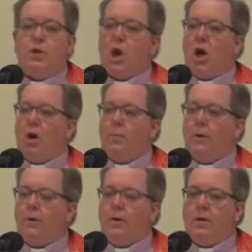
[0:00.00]
job
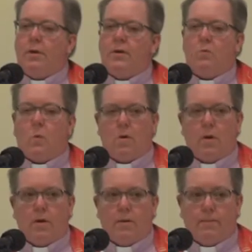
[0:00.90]
is
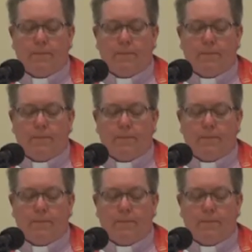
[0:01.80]
war.